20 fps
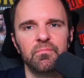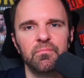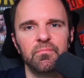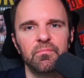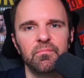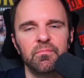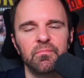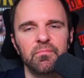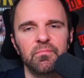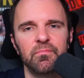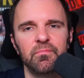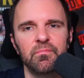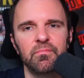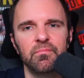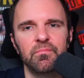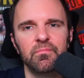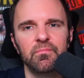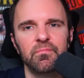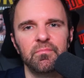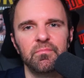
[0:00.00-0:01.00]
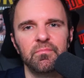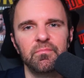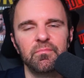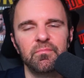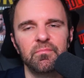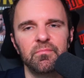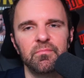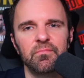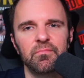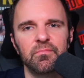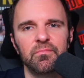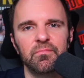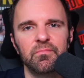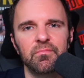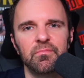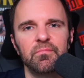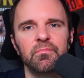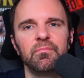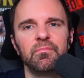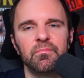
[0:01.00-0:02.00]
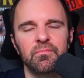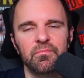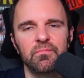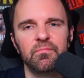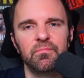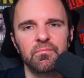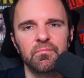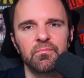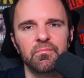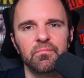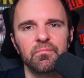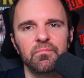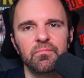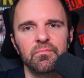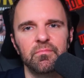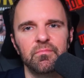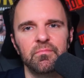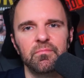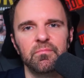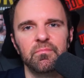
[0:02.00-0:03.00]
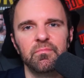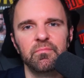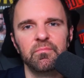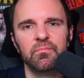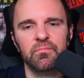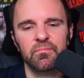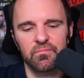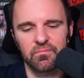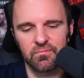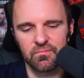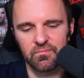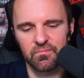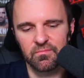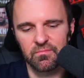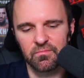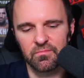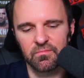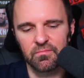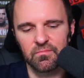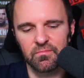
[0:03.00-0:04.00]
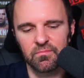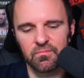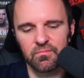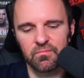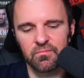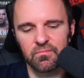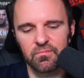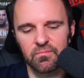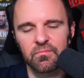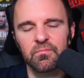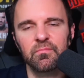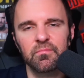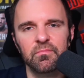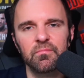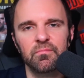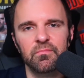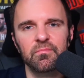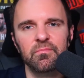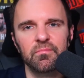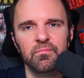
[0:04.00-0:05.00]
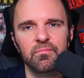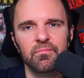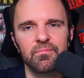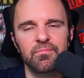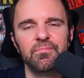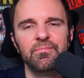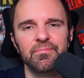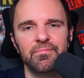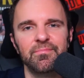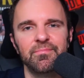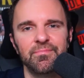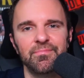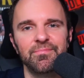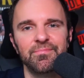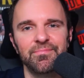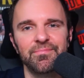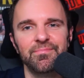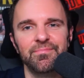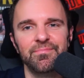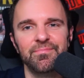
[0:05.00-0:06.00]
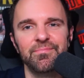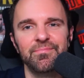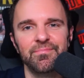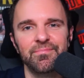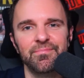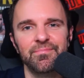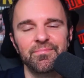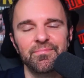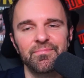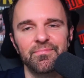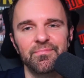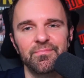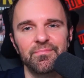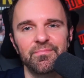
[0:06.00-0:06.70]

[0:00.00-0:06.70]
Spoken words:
This person isn't speaking.